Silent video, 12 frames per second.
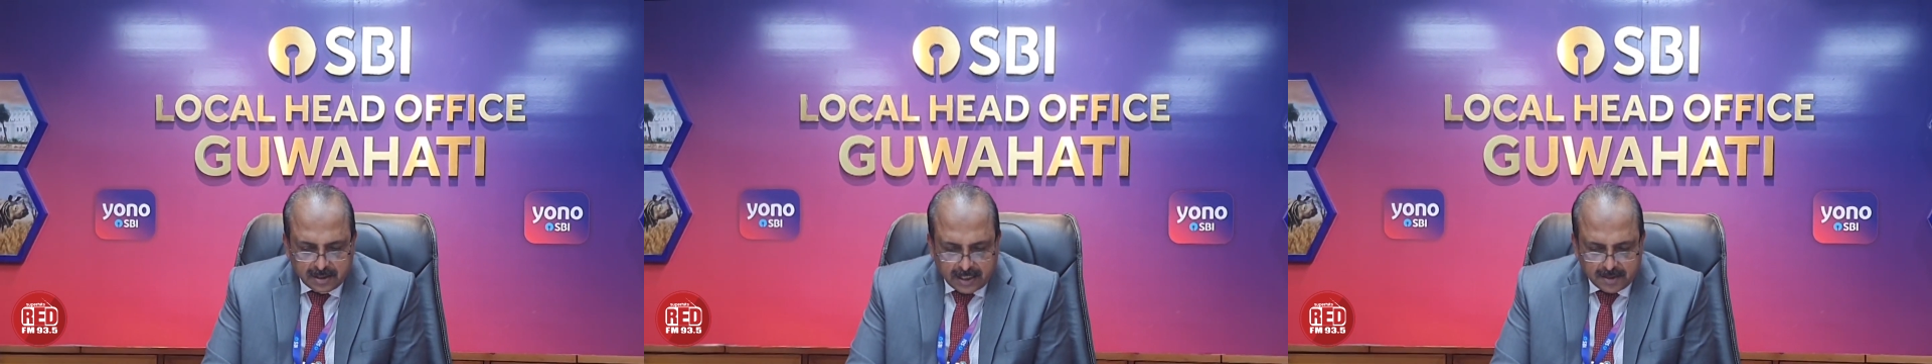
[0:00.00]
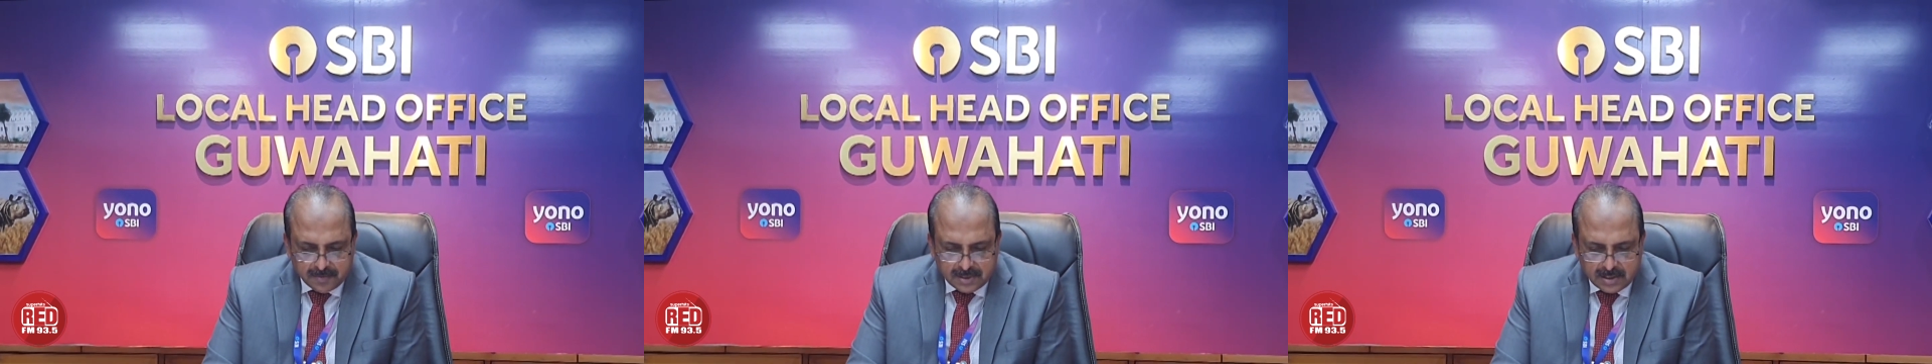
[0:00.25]

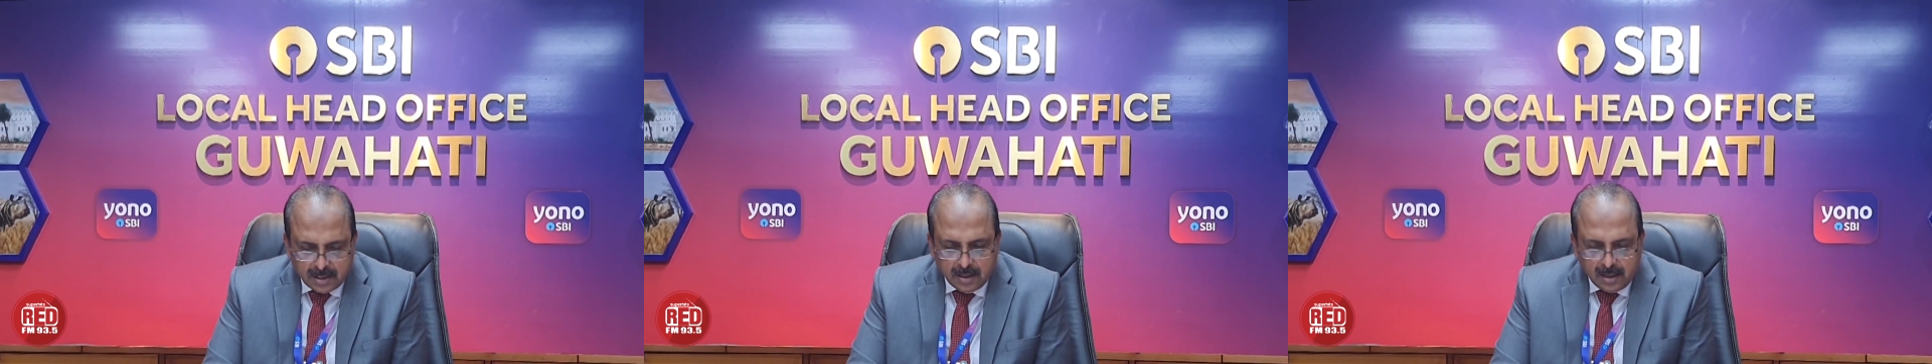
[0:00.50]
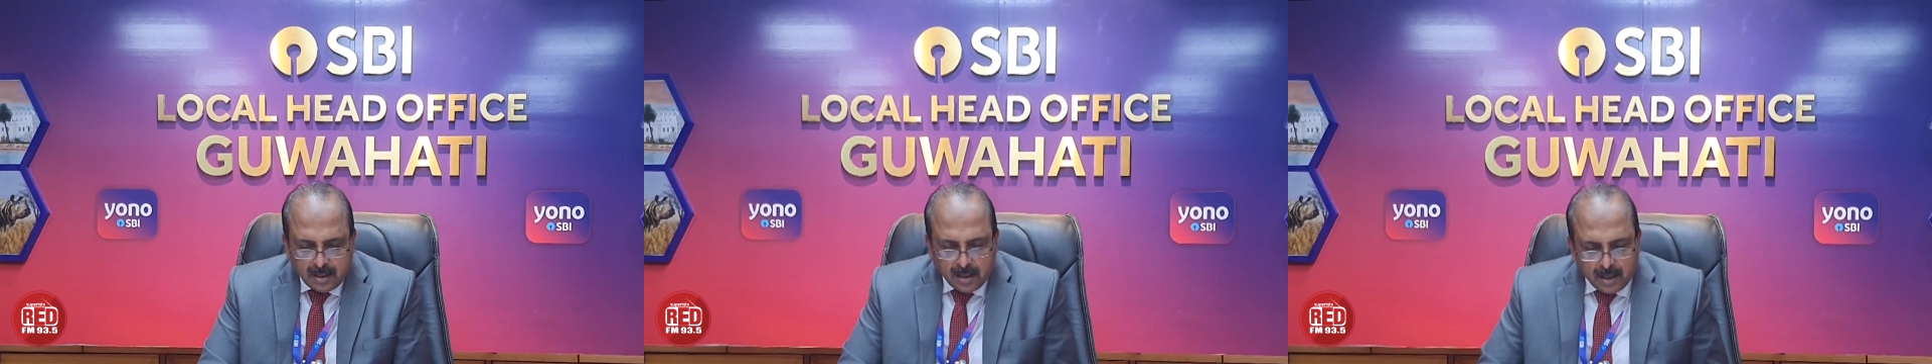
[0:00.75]
crimes
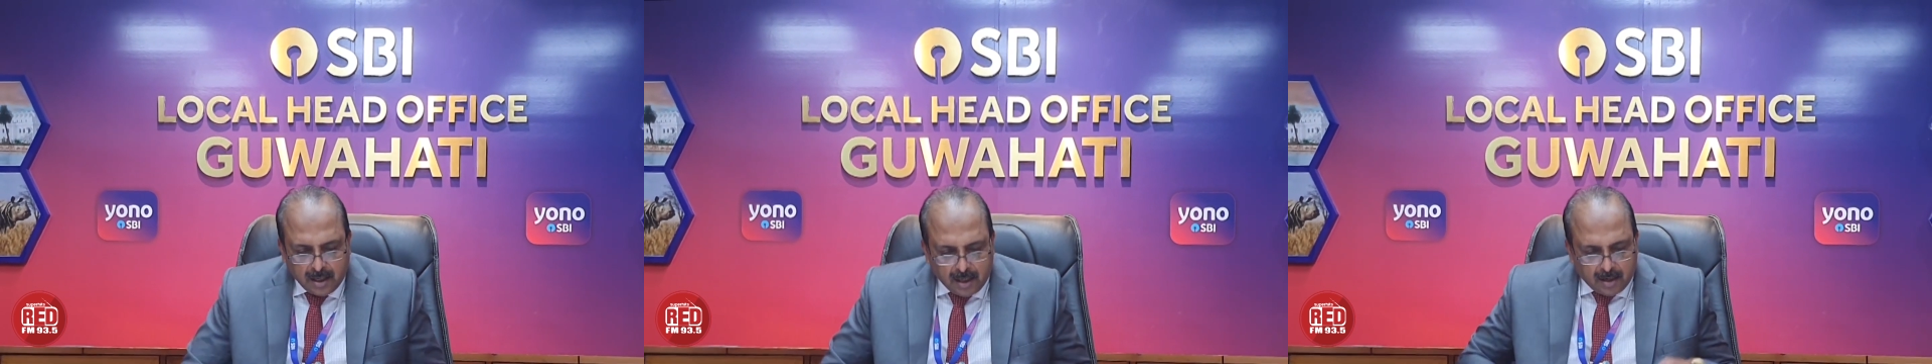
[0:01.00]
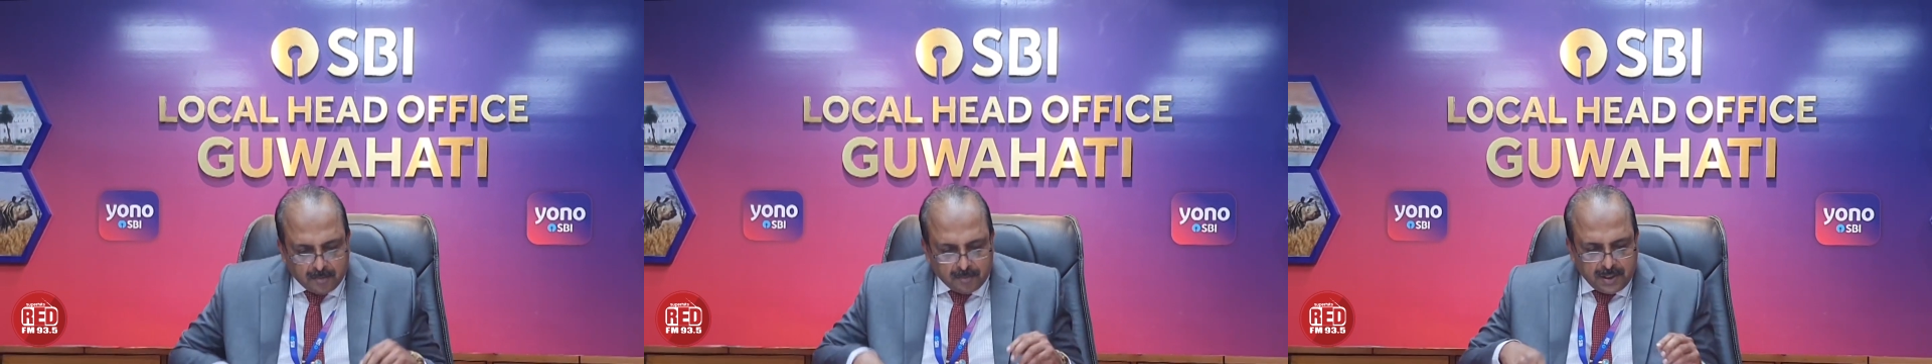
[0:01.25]

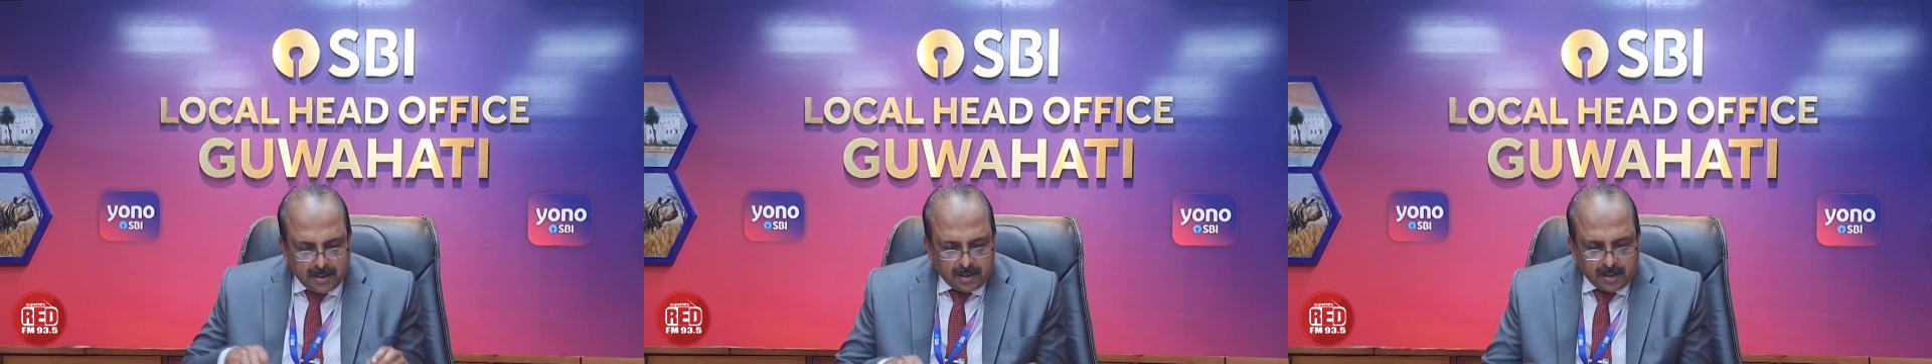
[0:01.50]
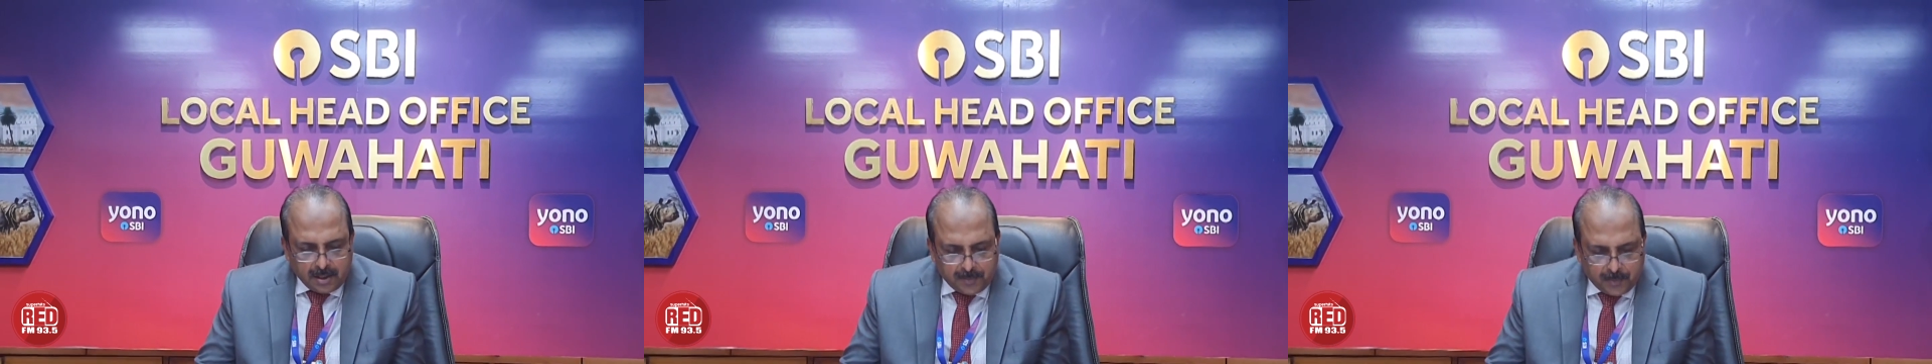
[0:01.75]

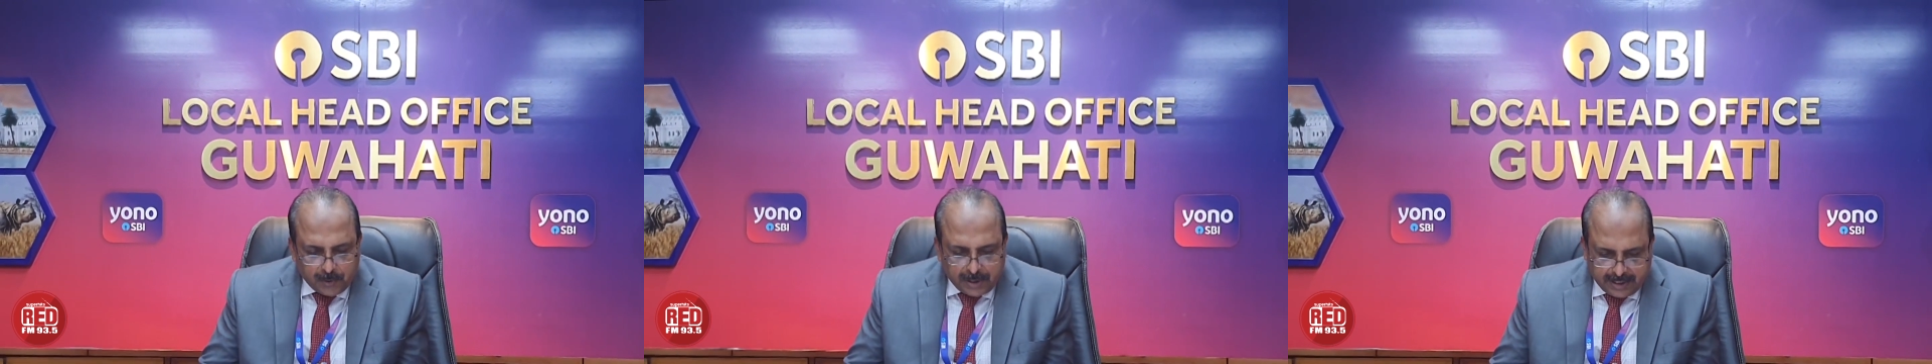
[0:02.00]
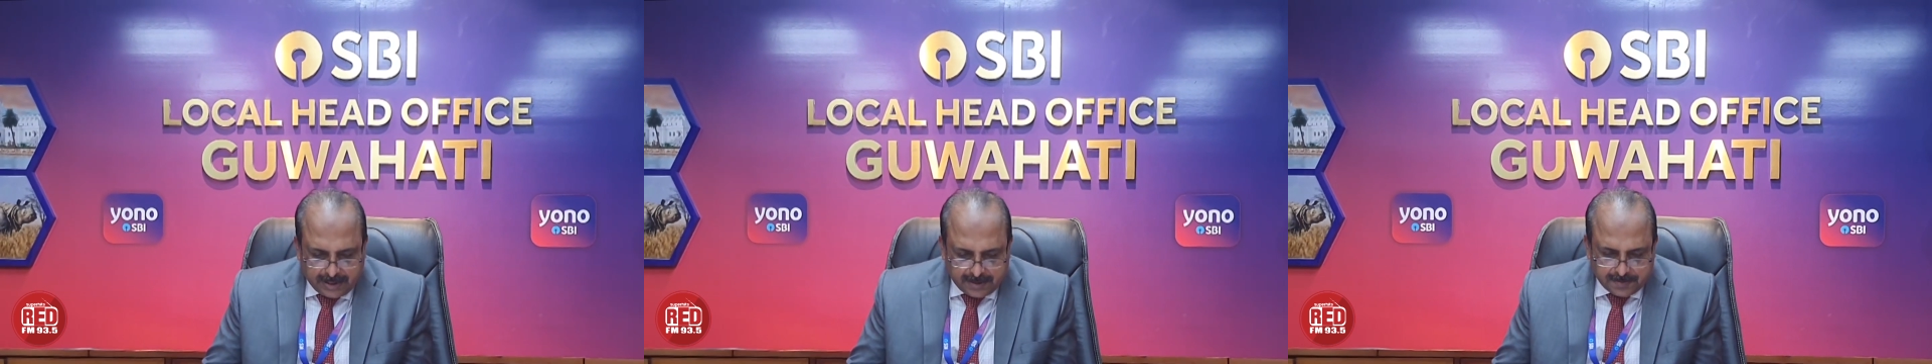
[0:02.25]
being
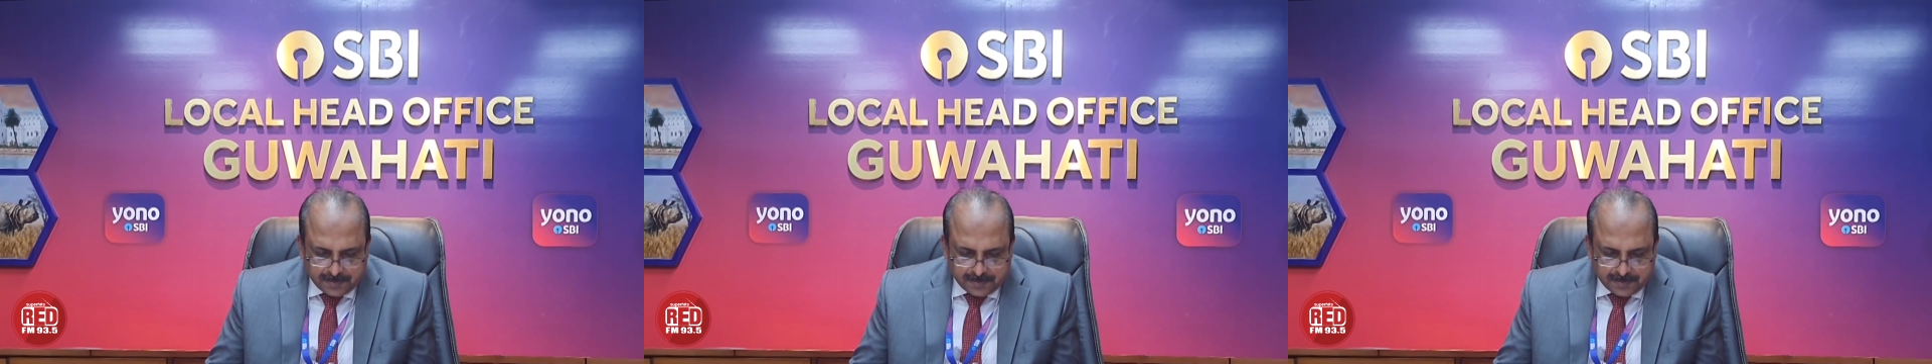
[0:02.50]
reported.